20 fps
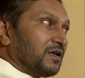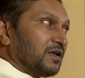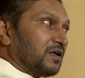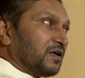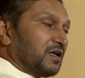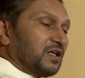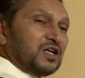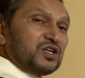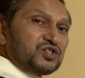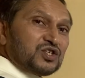
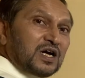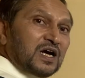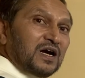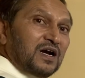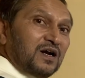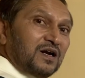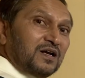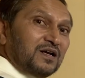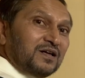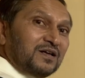in a child,
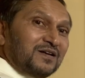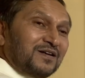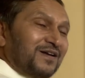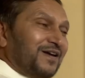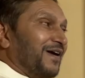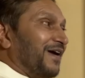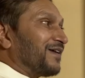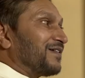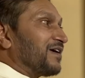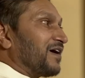
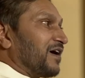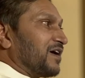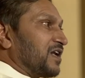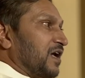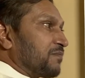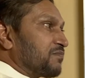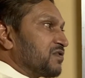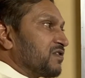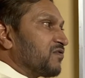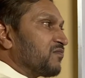and the
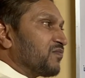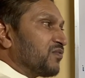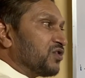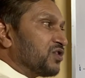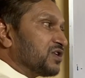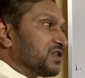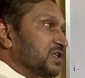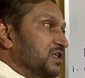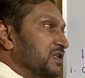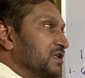adaptive
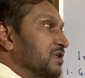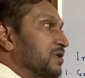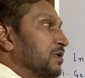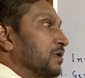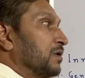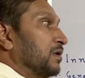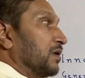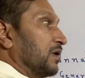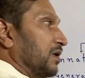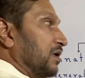immunity
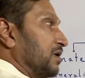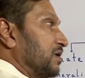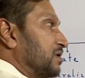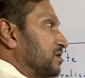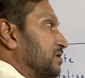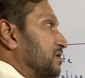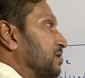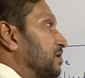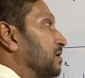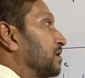
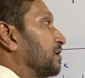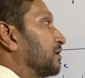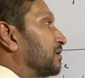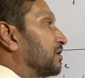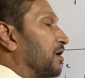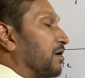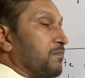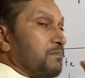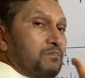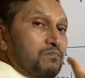is
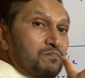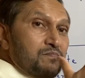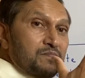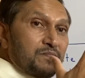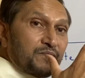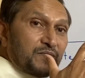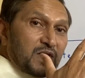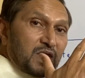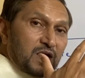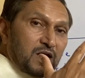the
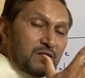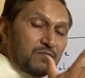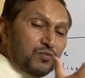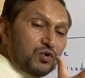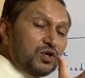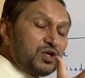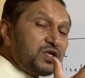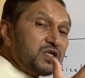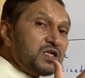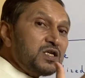
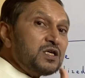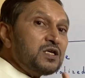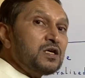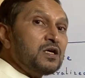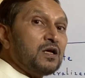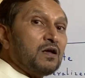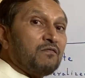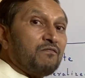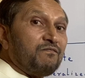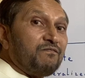immunity
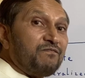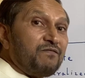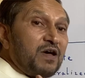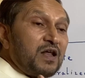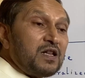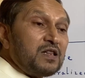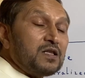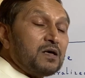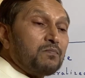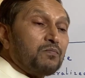
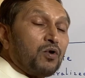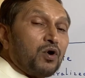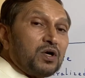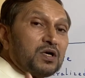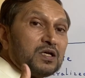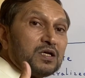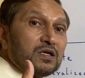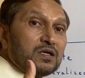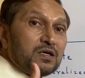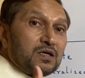when the
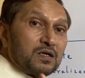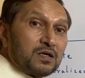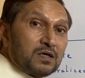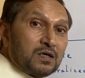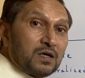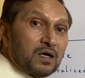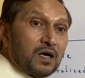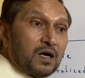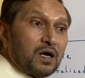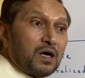body
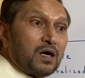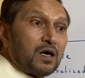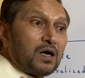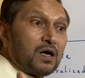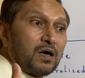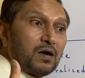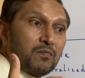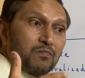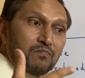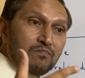
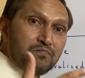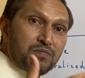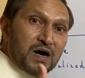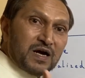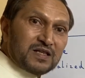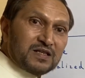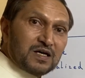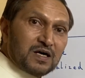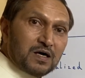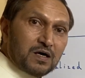by
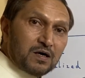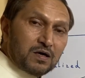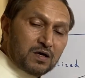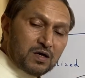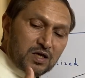the